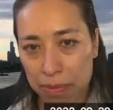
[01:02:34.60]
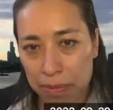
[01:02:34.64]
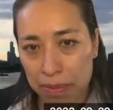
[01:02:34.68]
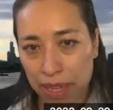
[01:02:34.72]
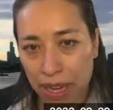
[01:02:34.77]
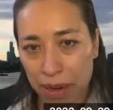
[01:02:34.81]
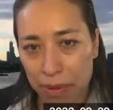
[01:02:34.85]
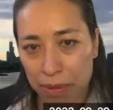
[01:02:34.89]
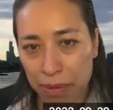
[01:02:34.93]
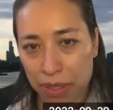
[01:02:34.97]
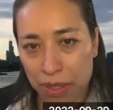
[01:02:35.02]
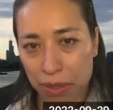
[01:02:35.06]

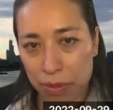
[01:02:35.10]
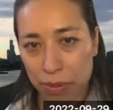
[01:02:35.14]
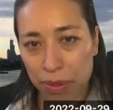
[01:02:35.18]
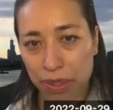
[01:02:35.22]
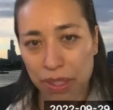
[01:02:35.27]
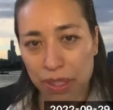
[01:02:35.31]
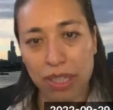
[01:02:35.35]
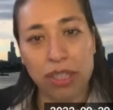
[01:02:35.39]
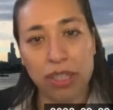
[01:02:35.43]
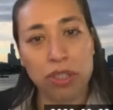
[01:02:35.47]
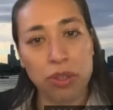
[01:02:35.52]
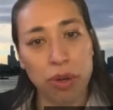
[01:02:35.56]
that was
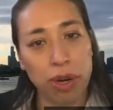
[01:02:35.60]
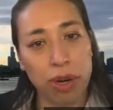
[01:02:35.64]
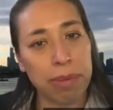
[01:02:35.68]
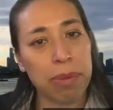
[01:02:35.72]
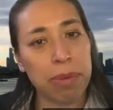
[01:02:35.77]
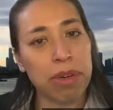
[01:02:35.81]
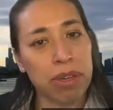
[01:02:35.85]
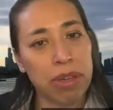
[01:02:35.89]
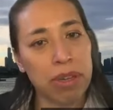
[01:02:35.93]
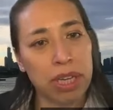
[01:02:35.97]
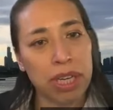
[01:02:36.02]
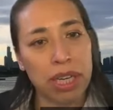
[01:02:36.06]
really
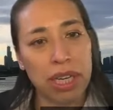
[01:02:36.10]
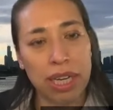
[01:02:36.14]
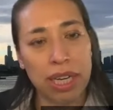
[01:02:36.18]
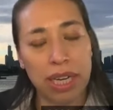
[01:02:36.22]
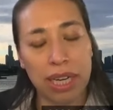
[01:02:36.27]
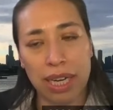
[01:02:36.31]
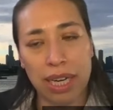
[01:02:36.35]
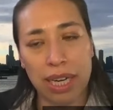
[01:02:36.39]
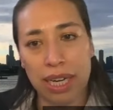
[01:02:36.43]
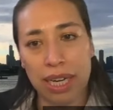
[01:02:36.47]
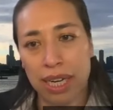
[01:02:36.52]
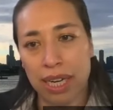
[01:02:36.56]
enjoyable.
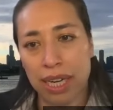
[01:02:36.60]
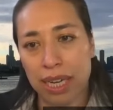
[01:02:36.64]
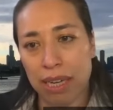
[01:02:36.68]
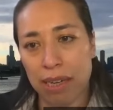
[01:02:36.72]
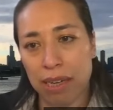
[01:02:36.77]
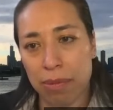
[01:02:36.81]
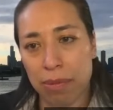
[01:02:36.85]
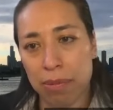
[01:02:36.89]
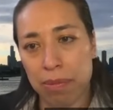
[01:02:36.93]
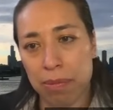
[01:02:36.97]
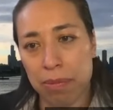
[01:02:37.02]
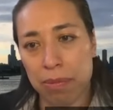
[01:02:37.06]

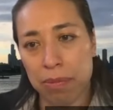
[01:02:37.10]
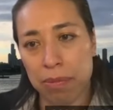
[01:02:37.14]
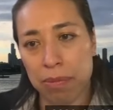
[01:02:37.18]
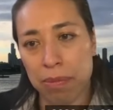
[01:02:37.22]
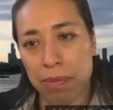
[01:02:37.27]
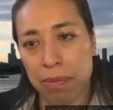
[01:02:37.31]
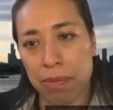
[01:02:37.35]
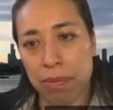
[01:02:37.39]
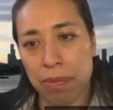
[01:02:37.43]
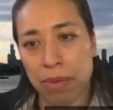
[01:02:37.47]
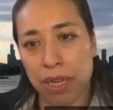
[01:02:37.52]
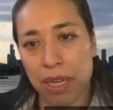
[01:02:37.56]
yeah,
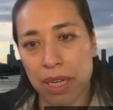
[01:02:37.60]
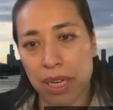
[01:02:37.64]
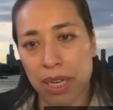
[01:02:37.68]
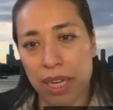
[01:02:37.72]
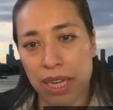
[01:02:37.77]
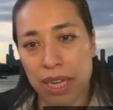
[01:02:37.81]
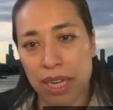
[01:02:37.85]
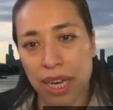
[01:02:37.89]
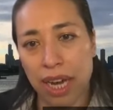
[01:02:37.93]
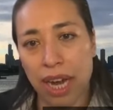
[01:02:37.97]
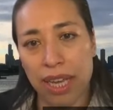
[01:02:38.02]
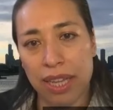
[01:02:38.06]

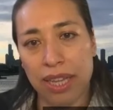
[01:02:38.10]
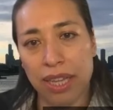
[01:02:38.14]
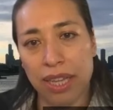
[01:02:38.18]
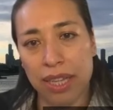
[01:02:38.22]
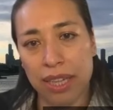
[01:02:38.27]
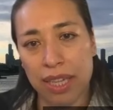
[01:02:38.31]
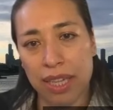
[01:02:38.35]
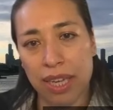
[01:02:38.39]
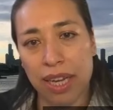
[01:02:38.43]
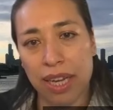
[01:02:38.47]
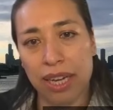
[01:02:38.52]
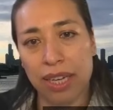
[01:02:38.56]
I
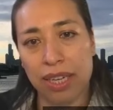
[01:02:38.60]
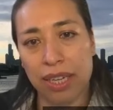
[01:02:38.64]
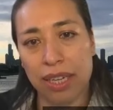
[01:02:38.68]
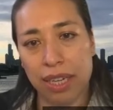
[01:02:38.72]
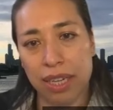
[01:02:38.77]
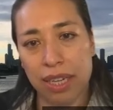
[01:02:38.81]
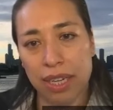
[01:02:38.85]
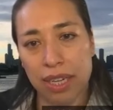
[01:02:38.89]
think that